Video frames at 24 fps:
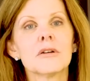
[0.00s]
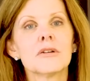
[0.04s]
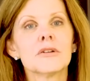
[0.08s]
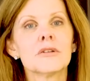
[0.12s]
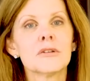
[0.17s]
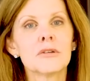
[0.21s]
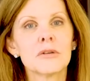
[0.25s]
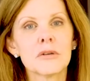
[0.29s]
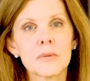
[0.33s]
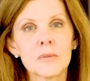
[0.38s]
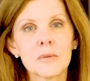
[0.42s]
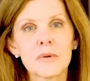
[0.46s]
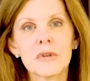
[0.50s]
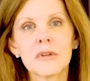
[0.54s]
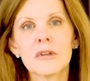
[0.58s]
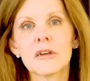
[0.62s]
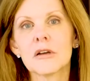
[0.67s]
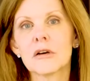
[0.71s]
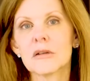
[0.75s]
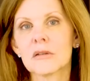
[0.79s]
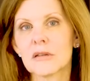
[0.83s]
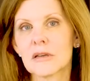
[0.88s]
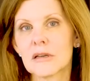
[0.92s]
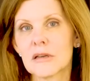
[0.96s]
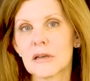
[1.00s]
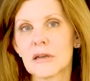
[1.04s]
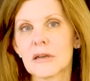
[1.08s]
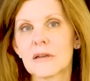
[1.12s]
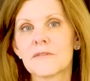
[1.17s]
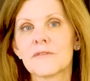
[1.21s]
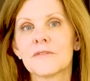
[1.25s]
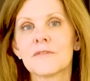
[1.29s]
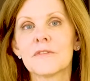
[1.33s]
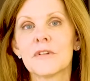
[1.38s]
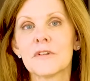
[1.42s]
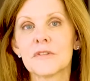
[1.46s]
you're really only
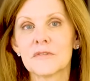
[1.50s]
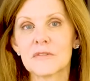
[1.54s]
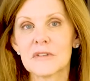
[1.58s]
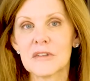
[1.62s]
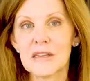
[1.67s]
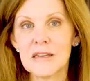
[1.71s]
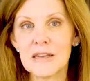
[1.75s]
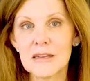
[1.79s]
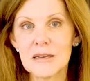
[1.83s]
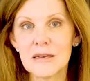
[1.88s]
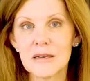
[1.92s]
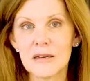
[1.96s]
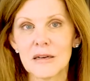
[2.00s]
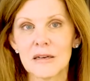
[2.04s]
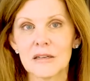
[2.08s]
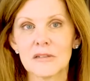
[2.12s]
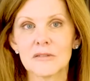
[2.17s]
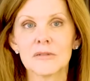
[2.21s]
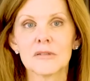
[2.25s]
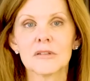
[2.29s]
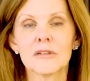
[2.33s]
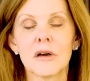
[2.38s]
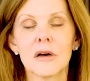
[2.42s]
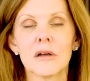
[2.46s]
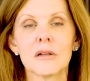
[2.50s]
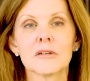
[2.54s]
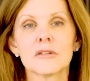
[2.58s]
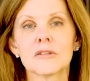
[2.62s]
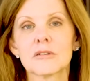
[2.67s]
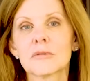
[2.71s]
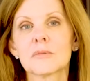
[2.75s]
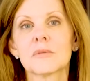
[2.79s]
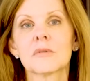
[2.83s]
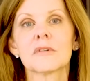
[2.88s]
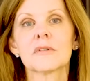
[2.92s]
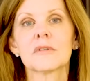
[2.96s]
getting
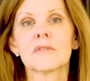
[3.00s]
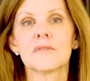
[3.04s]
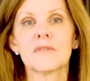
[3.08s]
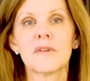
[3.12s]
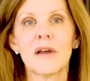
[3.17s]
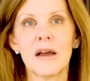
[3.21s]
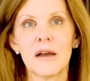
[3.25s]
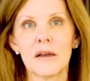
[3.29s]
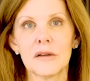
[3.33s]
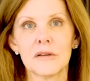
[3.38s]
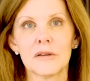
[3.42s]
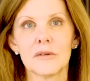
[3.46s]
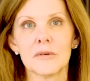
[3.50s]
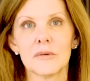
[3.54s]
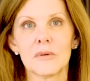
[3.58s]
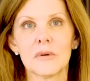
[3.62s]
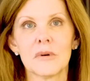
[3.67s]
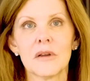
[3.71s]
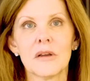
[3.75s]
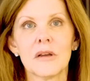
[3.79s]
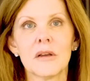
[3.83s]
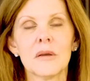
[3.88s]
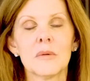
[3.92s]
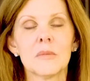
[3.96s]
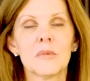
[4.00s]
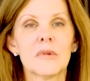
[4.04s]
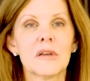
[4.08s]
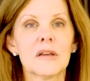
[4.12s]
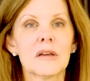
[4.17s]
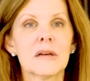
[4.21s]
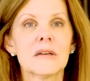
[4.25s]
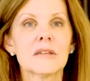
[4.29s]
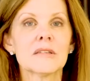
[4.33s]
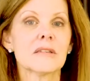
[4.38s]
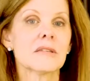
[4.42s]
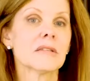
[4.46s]
$1,500 worth of value,
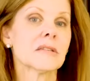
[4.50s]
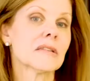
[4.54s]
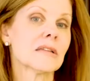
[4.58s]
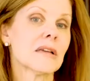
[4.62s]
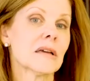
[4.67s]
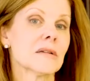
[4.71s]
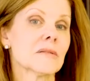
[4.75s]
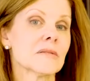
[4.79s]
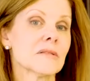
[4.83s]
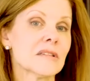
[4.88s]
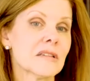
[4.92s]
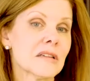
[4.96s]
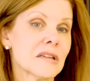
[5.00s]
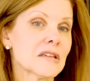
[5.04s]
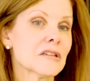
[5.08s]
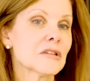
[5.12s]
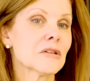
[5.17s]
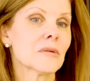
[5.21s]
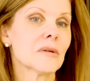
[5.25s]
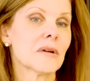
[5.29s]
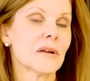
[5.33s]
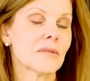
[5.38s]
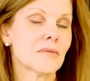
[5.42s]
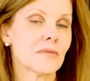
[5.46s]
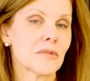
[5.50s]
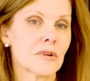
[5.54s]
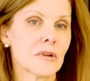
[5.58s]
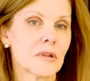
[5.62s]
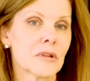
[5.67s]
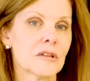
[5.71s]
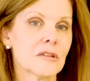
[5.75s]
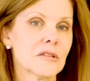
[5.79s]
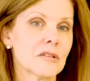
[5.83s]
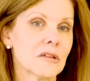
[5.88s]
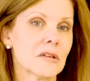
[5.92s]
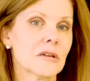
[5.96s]
because instead of $6,000 for
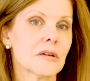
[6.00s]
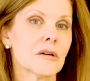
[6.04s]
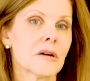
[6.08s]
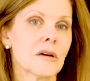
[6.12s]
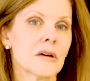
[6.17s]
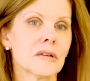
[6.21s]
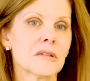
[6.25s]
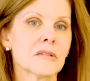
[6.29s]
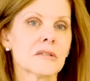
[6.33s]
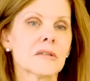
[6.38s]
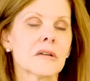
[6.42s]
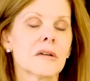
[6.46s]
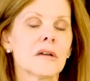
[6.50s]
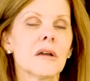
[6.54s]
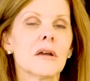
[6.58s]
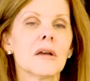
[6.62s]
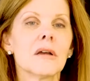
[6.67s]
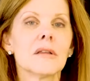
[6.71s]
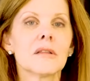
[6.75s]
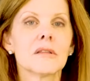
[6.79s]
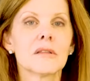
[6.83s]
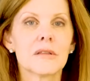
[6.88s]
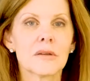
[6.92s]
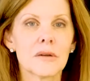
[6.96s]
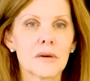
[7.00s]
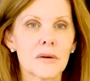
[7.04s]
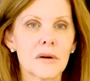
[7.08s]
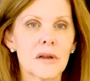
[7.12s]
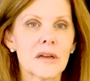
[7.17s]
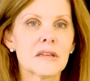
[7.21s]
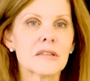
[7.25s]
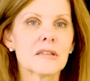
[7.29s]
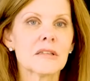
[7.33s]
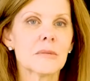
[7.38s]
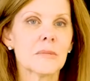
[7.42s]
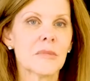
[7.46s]
closing cost, they're
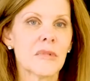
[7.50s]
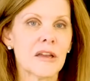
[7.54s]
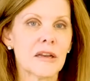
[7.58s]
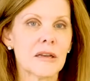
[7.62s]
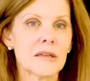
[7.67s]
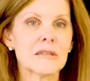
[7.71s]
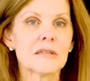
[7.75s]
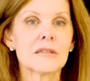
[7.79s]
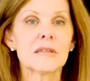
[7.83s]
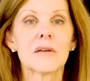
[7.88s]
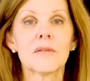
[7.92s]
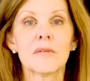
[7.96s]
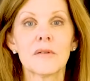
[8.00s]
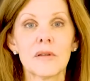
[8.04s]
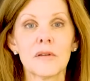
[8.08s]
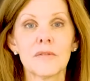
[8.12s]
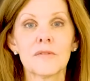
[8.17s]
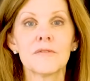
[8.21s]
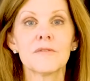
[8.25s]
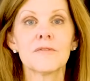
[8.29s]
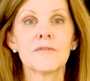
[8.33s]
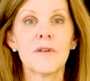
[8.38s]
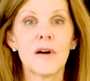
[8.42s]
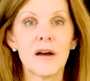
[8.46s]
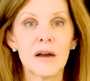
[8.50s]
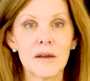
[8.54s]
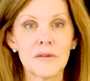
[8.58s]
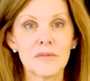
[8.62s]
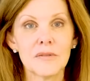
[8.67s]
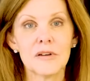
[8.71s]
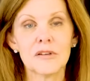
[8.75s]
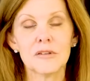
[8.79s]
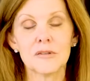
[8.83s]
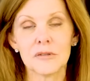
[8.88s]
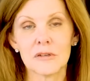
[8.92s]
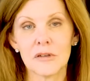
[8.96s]
estimating
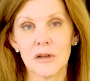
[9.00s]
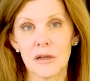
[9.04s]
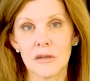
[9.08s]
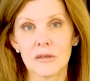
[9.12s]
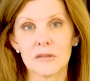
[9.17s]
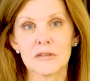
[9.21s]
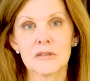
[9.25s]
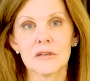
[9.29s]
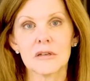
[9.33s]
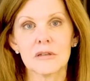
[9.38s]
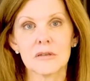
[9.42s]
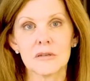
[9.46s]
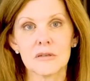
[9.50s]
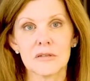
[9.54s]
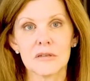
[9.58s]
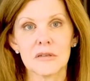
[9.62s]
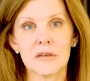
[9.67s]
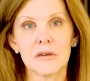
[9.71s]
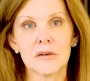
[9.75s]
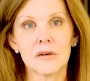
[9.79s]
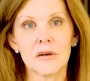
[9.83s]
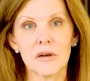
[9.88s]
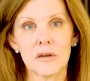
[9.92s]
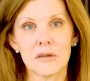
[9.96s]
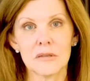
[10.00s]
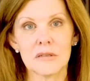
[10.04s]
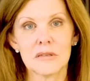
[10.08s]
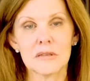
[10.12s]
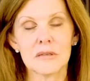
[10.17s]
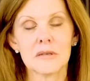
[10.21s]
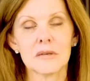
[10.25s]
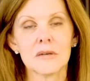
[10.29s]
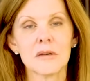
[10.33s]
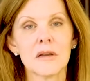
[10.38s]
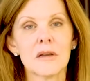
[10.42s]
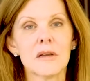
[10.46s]
$7,500 in closing cost.
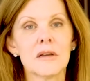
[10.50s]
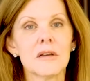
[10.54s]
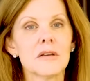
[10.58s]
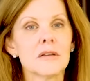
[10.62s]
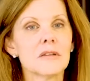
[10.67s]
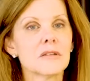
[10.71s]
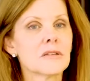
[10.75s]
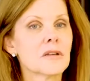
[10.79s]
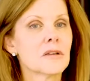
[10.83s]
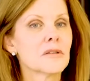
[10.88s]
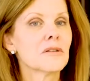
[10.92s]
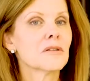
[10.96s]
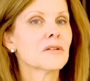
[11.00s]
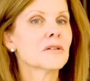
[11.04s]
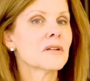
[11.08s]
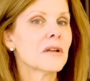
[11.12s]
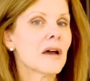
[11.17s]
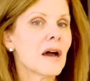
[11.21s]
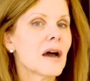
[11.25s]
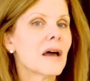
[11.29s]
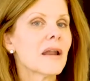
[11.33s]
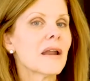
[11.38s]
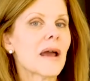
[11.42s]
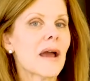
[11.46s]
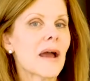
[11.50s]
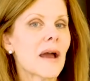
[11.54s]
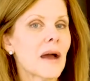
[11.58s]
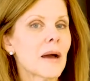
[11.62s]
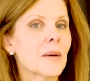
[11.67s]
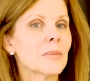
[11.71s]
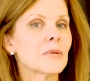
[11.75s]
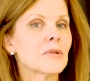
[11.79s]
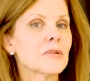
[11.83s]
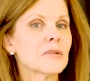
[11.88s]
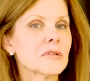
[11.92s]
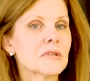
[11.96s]
So they're not
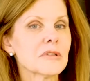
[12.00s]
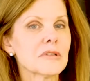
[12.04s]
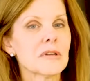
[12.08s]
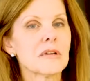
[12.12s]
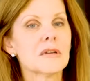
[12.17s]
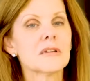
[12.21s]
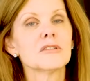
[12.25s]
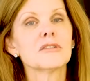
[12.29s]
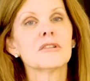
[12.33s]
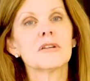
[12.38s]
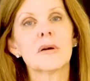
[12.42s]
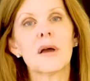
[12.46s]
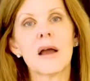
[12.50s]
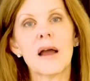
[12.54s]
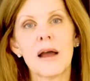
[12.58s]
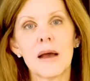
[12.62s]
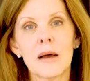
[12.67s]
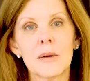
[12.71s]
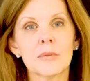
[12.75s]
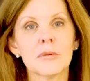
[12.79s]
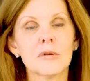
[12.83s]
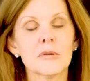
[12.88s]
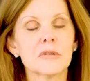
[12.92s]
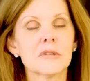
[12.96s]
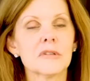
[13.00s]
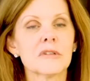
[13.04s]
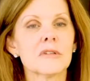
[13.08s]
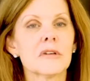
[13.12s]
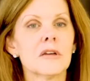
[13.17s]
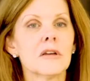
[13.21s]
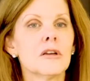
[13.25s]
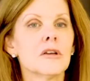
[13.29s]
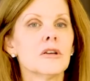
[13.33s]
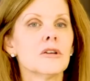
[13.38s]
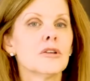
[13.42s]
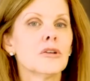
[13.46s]
apples to apples.
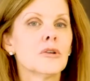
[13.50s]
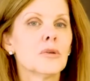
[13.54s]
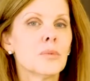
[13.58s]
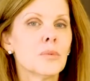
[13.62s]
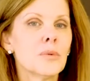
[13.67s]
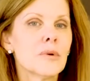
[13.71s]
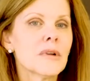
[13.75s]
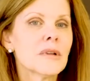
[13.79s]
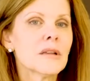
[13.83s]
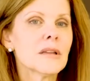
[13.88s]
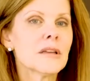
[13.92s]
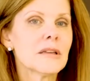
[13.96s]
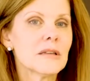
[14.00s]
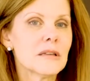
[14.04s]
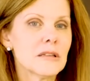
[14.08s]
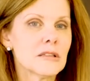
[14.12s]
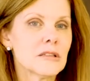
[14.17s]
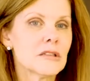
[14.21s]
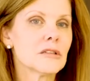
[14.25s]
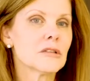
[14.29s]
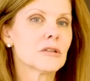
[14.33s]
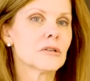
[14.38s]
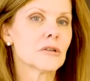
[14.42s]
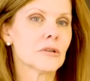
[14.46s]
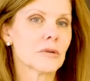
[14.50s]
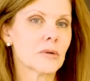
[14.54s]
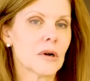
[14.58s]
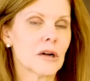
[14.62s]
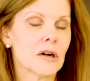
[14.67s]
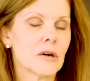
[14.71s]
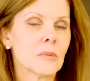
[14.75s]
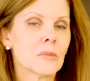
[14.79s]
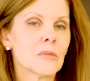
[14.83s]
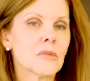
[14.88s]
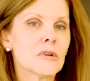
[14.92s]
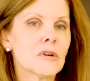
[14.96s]
You really need to do your
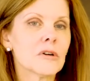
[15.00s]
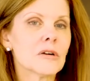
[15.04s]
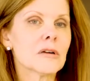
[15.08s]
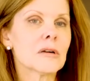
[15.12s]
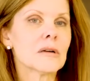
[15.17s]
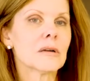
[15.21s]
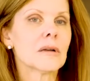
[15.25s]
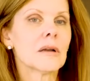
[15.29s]
homework.